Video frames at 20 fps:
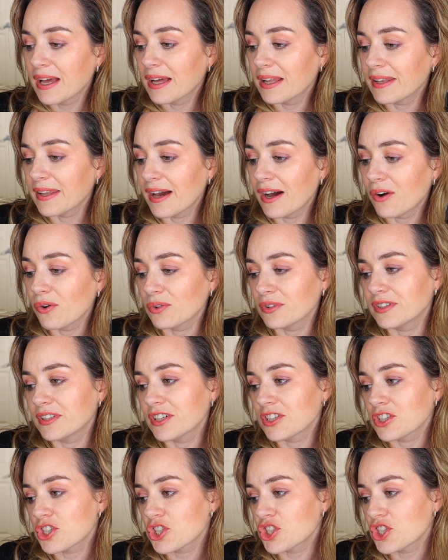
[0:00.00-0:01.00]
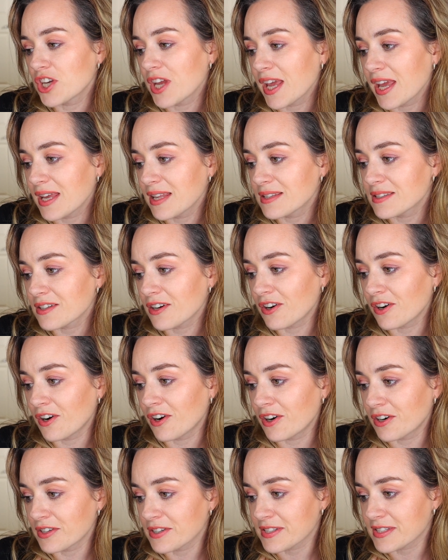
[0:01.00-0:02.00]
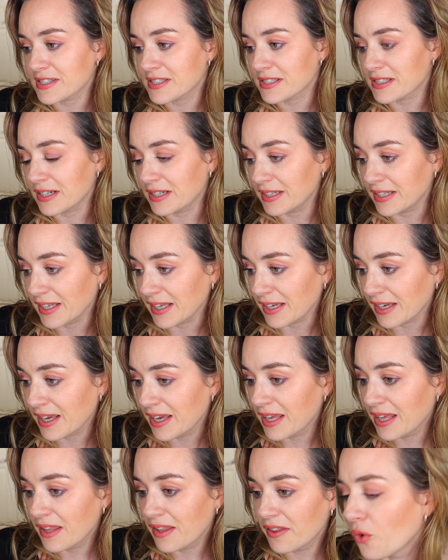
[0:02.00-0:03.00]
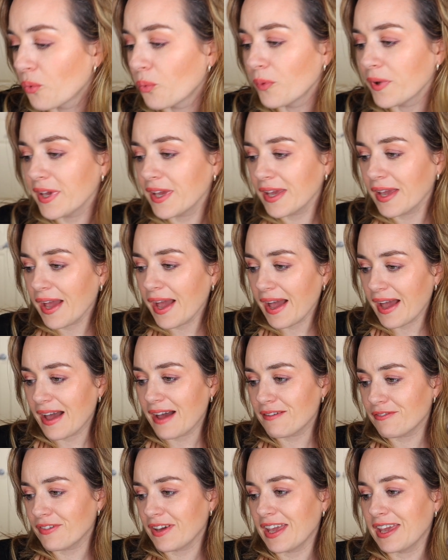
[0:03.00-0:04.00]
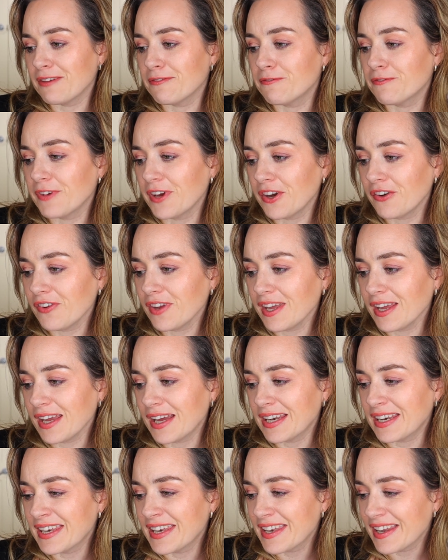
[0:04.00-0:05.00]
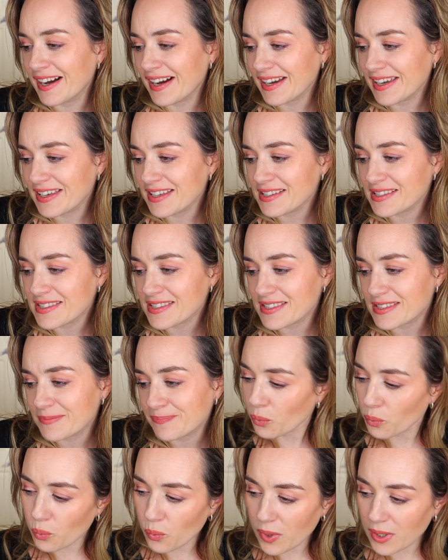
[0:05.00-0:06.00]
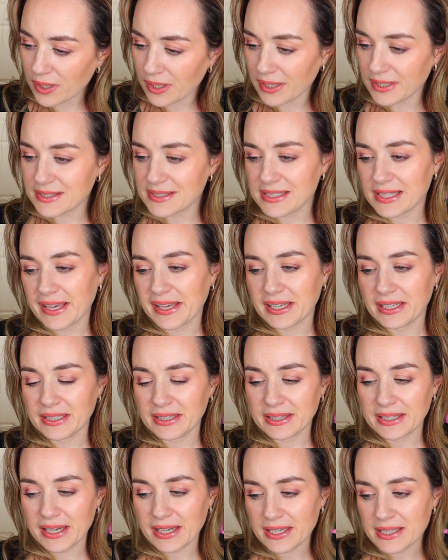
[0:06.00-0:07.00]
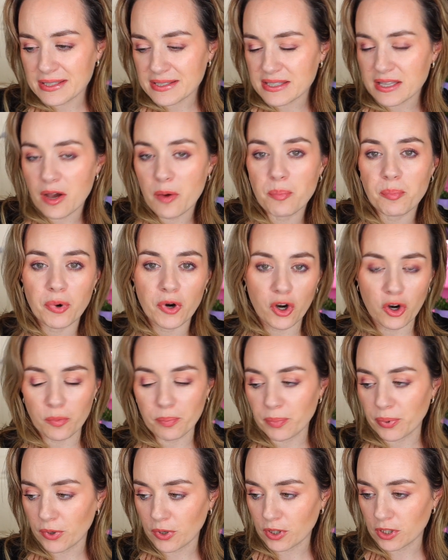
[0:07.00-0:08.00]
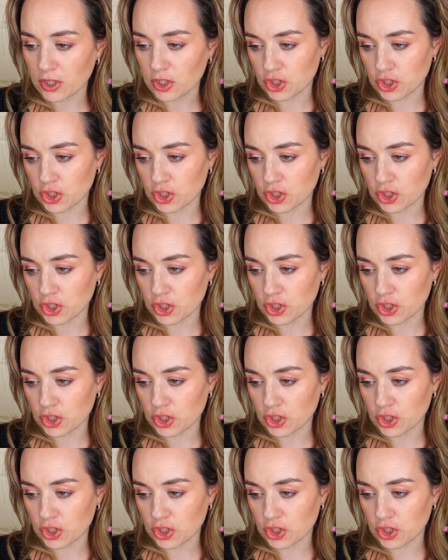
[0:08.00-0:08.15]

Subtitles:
Now the shades are stunning. We have a very nice, it's like a nice purple